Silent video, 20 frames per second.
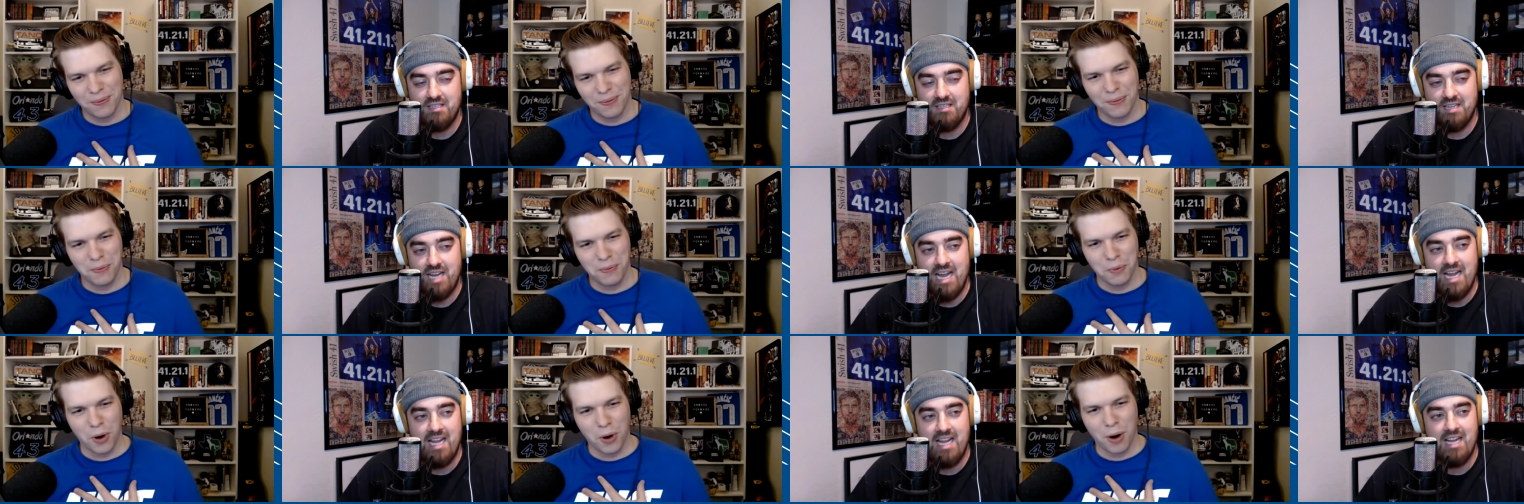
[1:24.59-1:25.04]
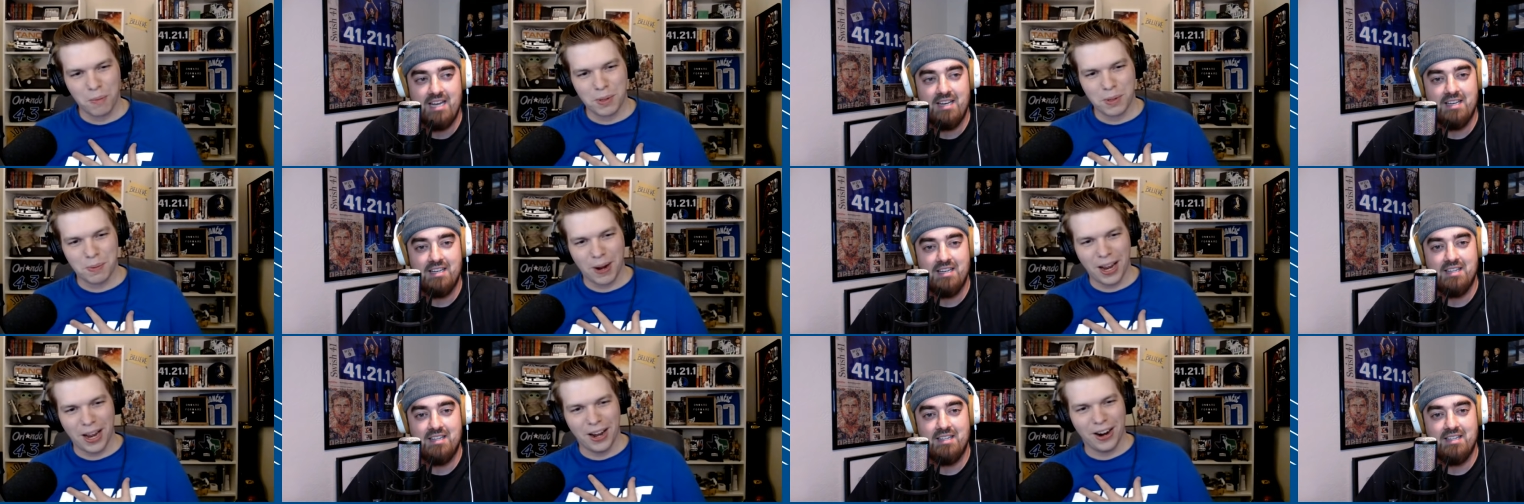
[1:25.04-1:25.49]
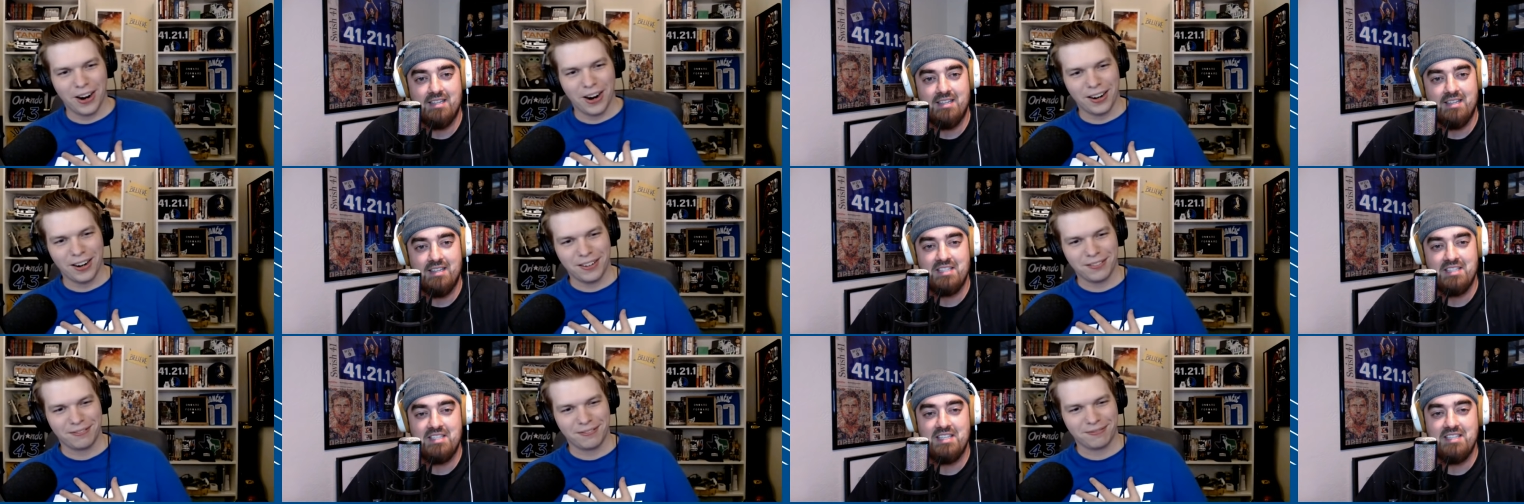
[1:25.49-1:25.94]
Speaker 1: Warms my heart.
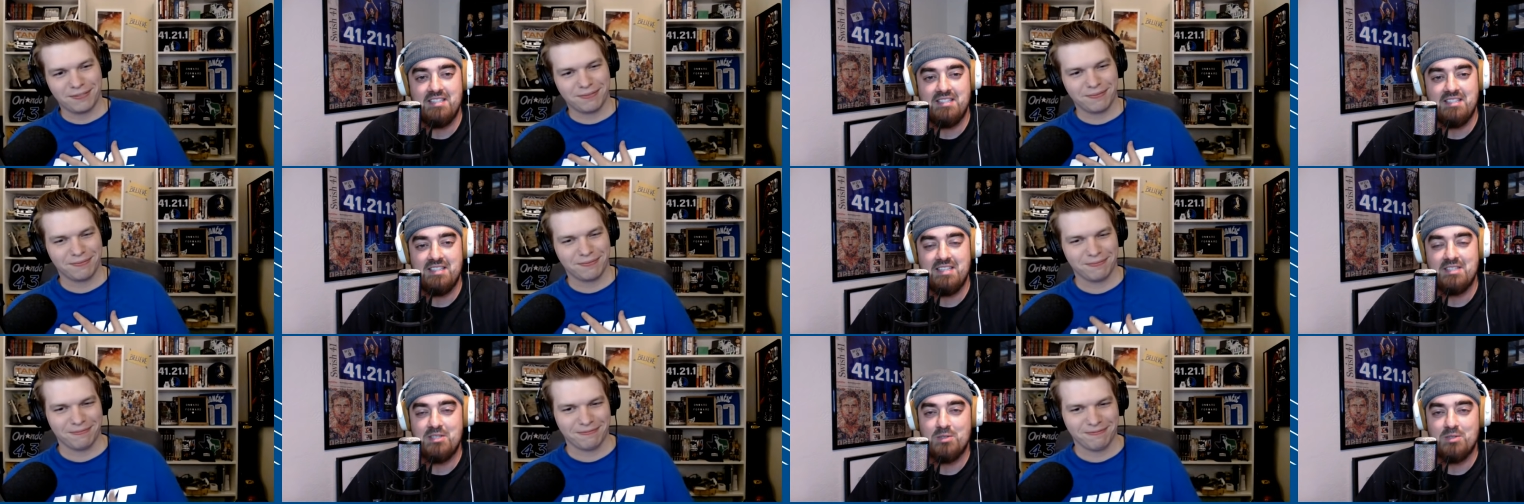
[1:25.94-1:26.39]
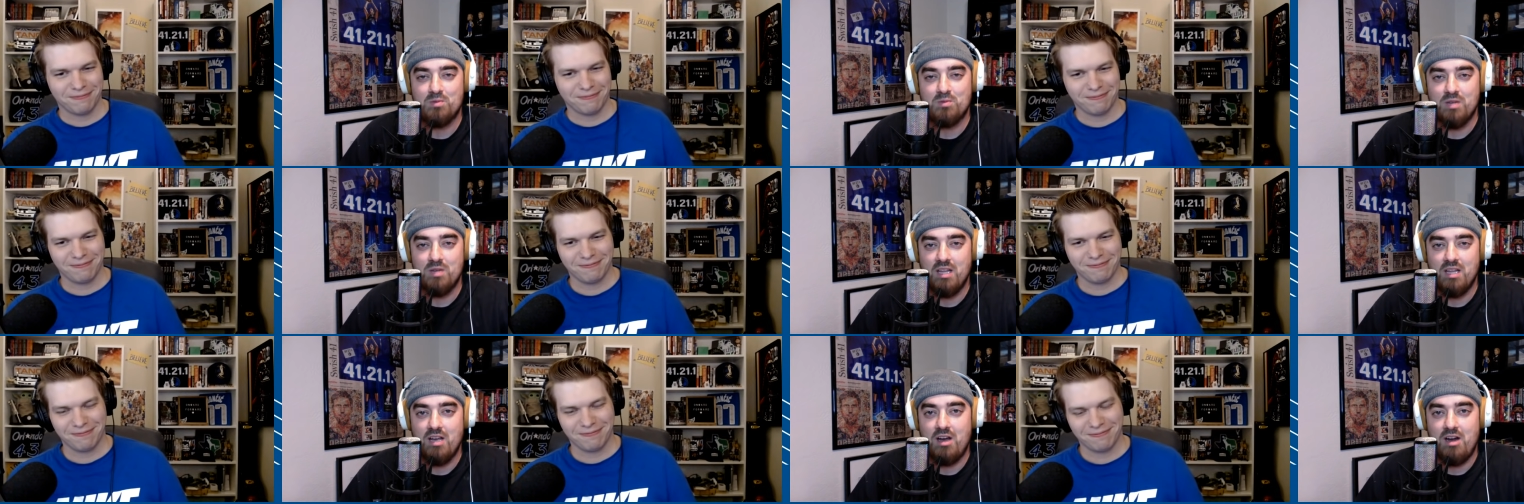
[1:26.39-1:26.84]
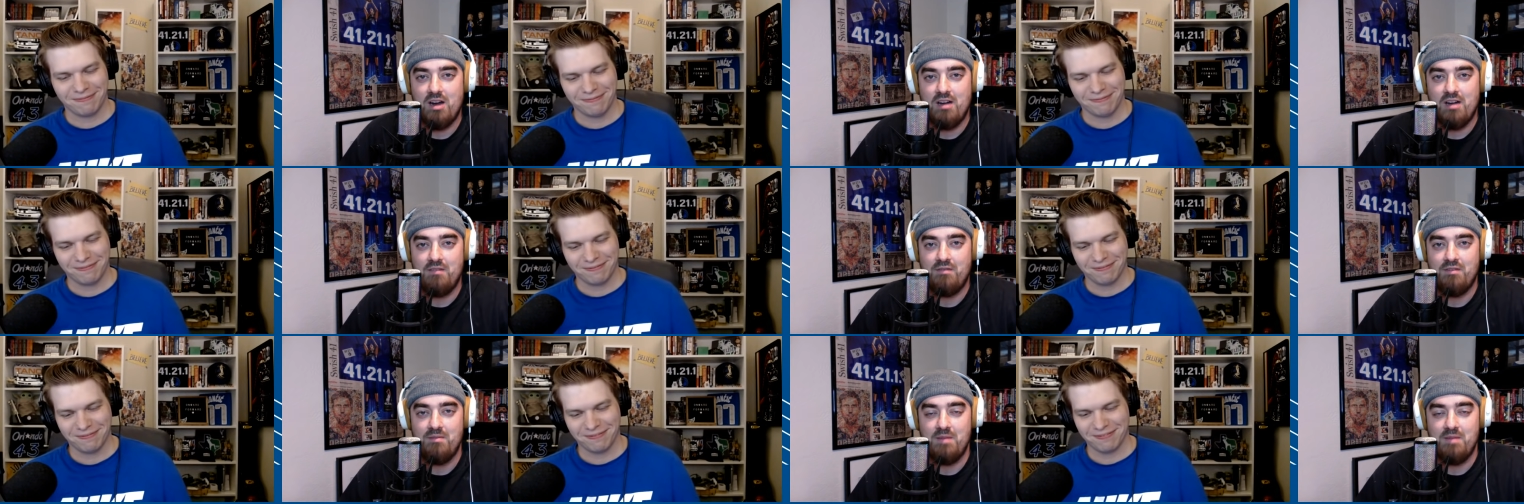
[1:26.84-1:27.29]
This is this is really
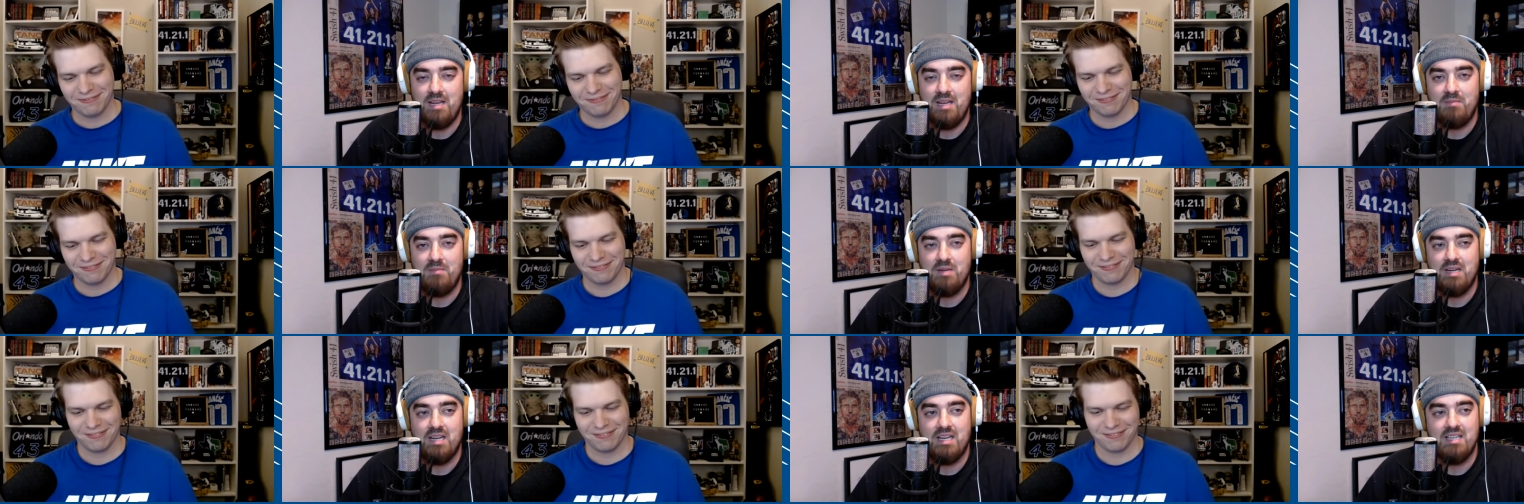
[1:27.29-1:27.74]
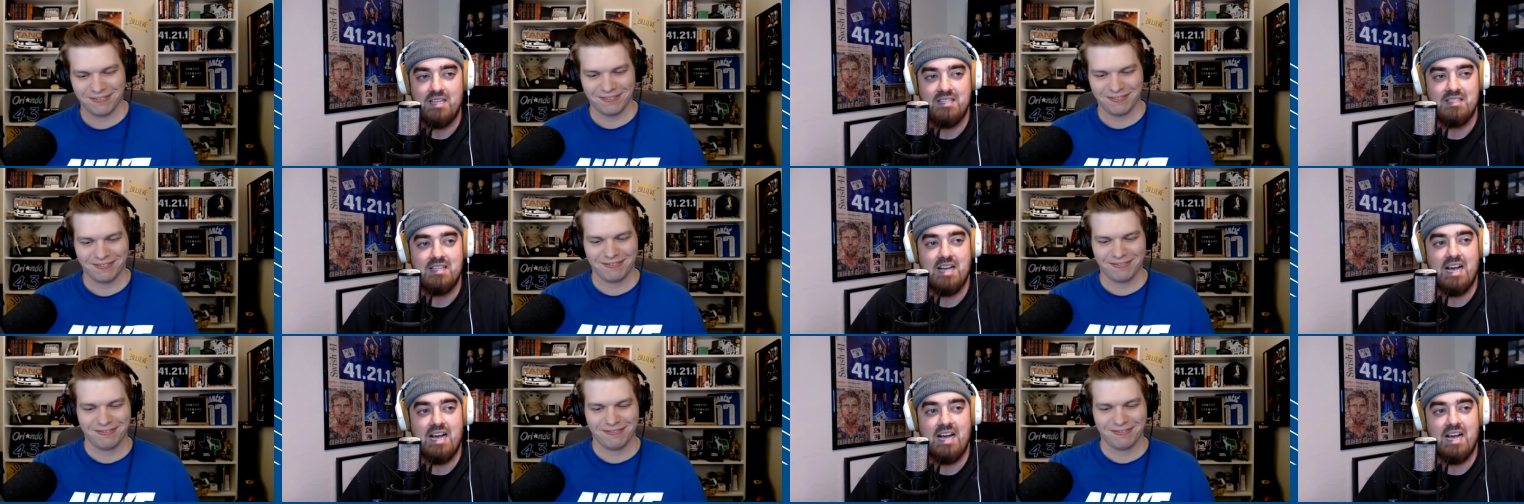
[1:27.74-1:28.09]
hard for me because